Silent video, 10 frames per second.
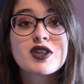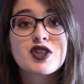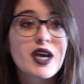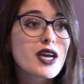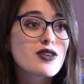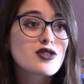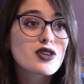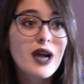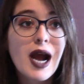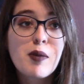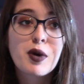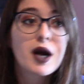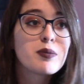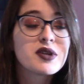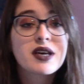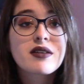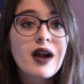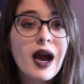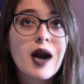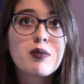change their app or update their
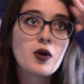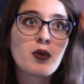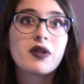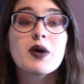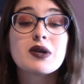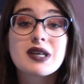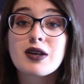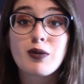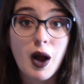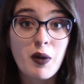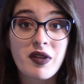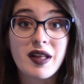app when there is nothing wrong with it.